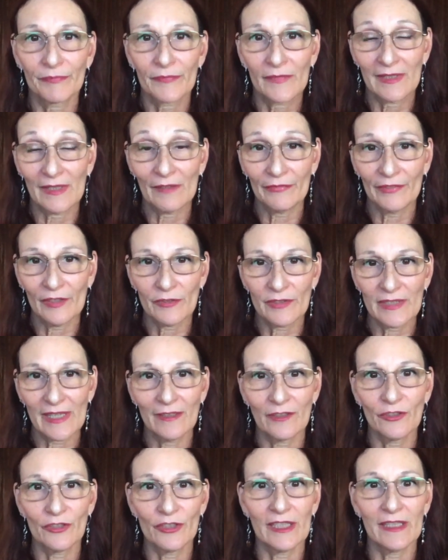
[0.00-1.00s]
that felt the
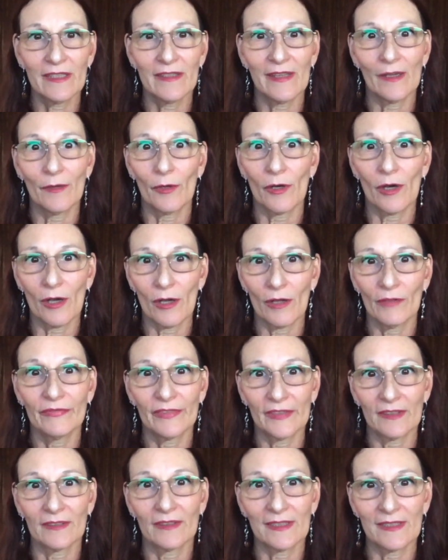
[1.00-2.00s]
energy, they were all
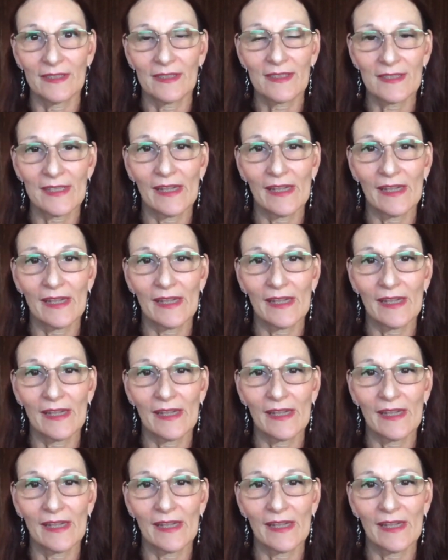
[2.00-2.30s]
feeling this